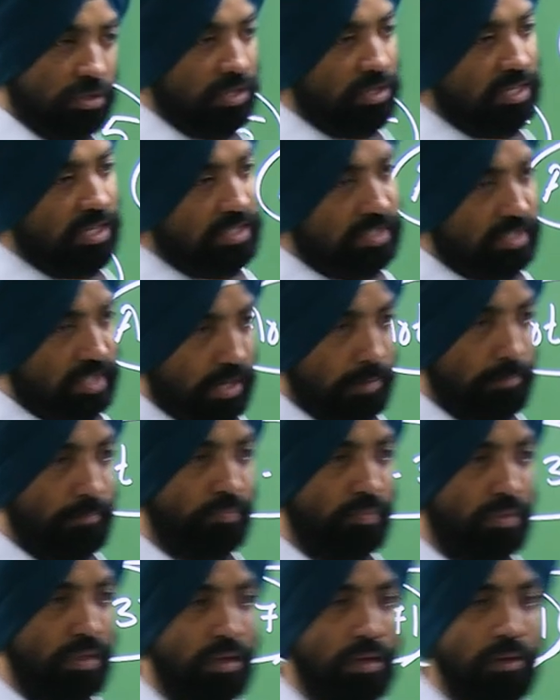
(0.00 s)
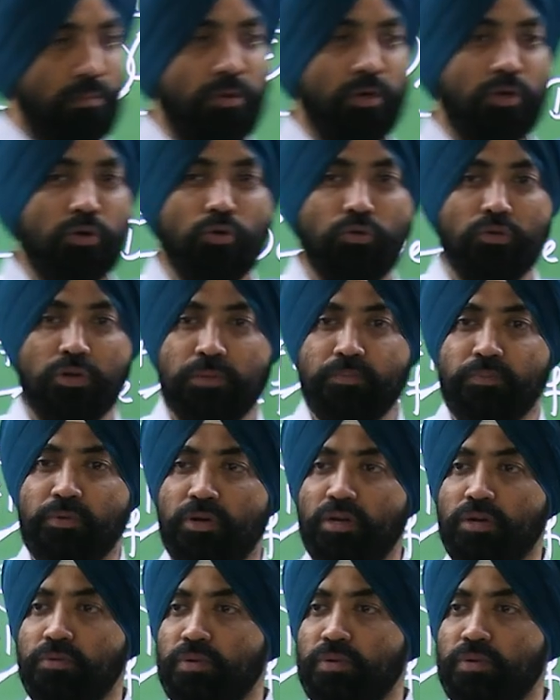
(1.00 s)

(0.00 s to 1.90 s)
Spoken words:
cheetahs came, but over a period